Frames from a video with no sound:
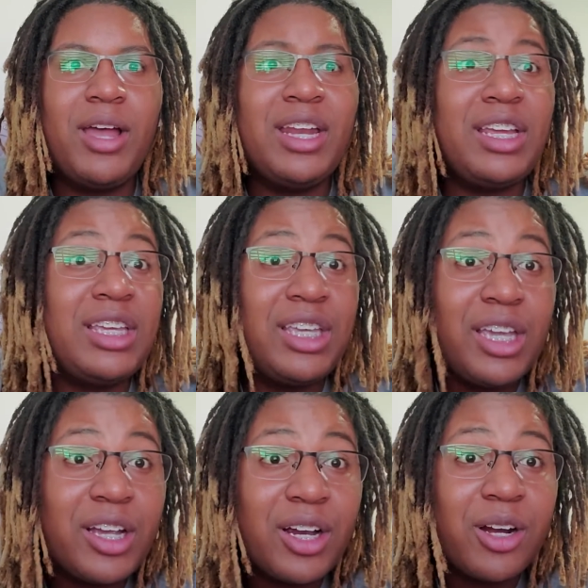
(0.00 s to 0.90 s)
in a
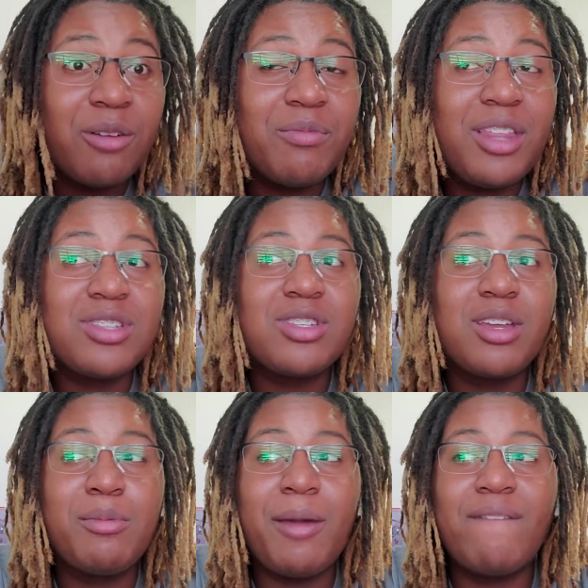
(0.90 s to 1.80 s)
year, and this is
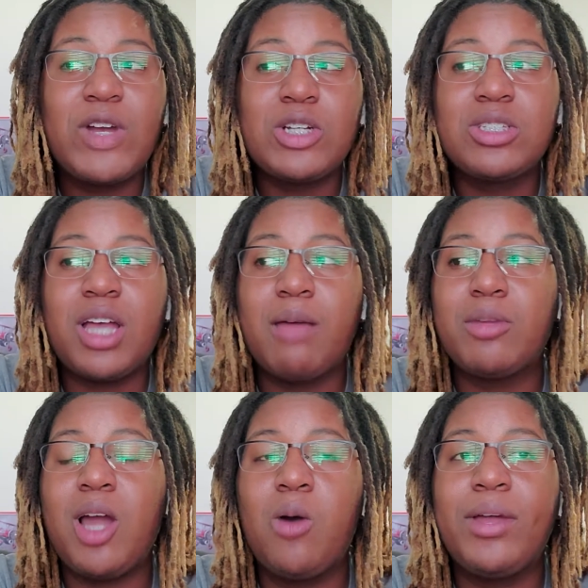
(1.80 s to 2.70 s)
gonna be my first
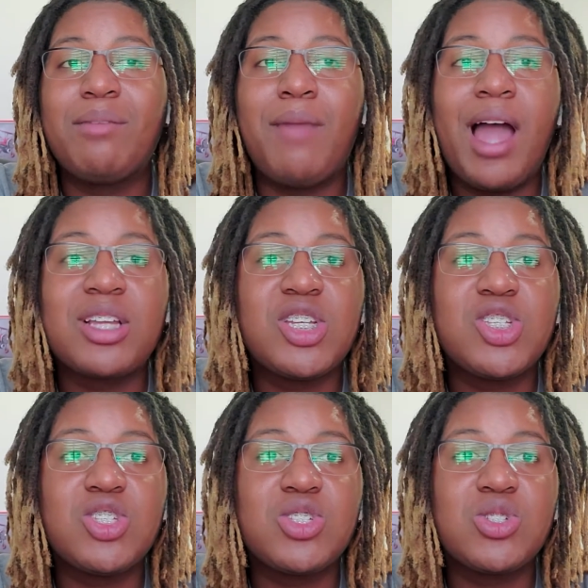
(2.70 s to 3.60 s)
time going back to
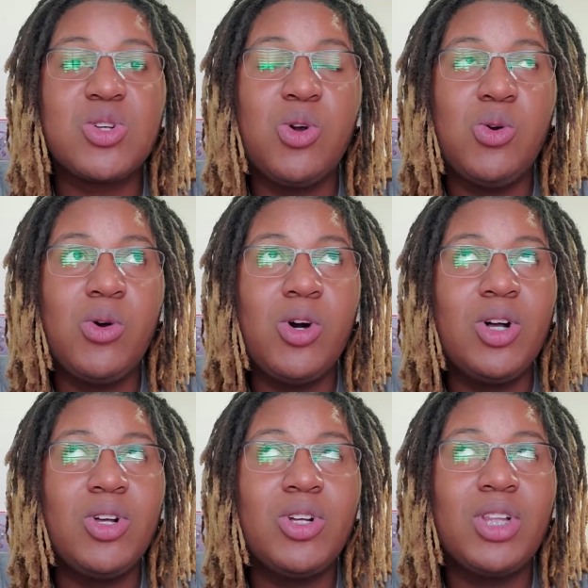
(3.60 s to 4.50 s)

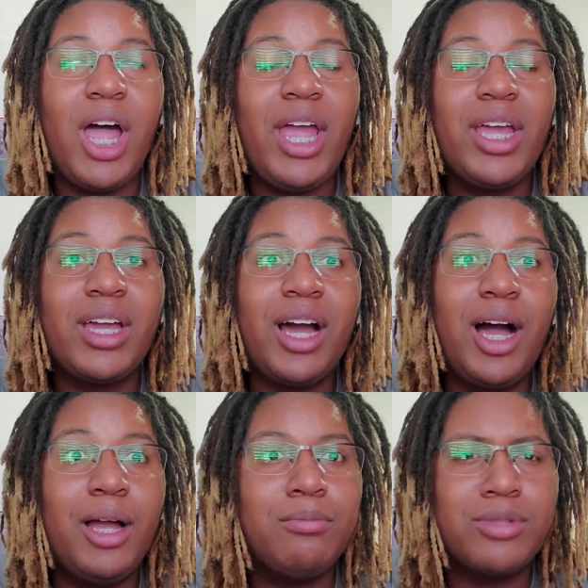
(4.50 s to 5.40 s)
school.
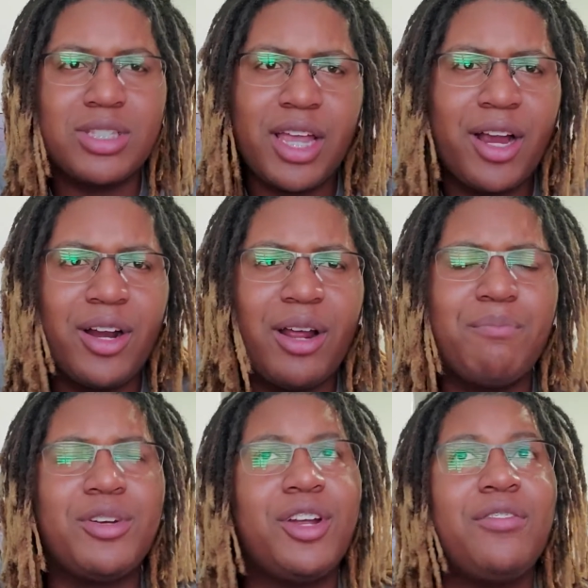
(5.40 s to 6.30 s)
I'm scared,
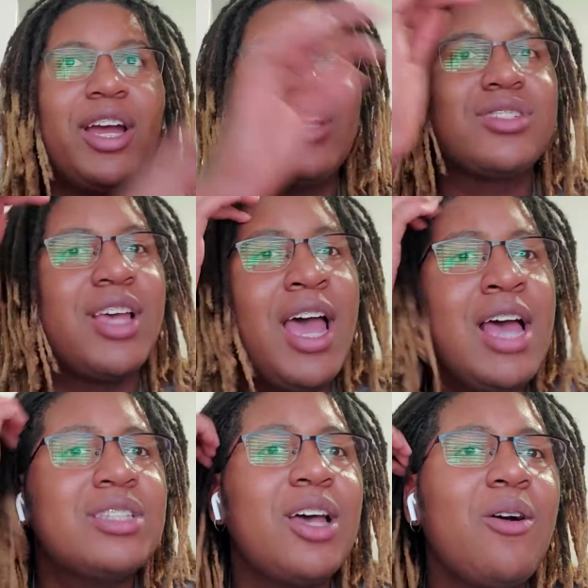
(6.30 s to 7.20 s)
I'm nervous.
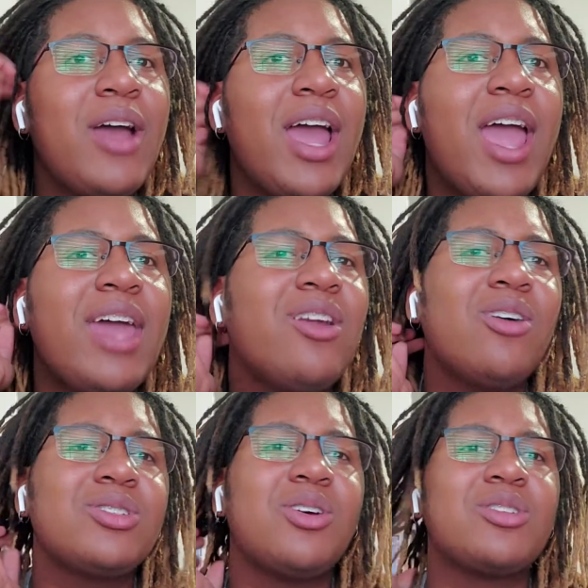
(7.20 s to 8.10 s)
So, and
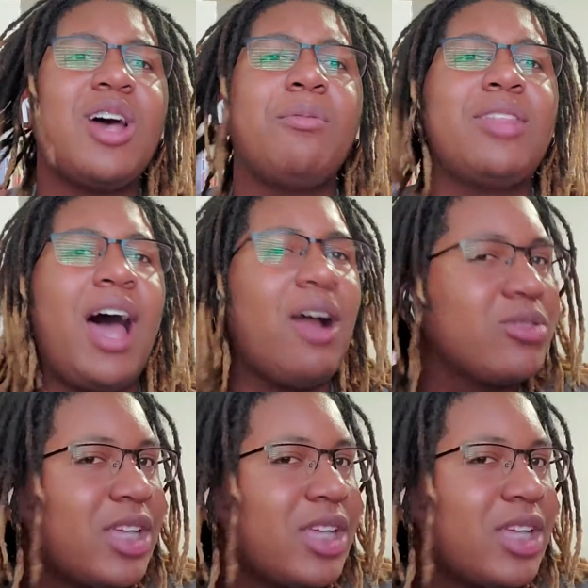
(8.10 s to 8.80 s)
also on top of that, I was